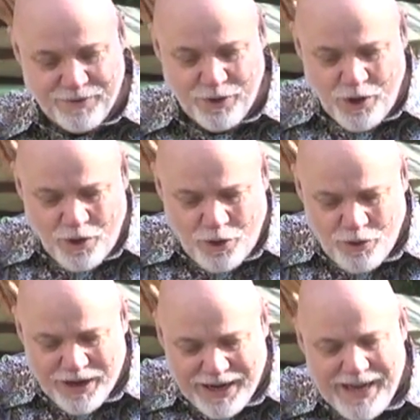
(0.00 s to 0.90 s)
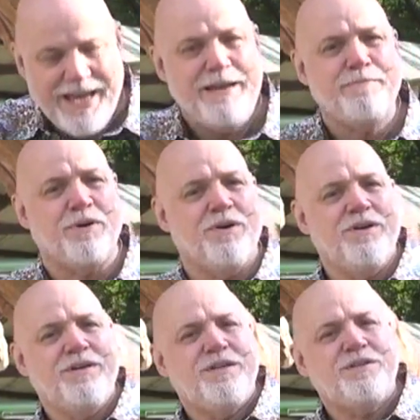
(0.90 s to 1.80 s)
who labor
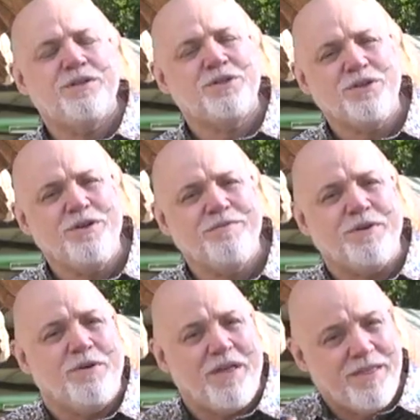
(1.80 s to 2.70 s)
to serve you.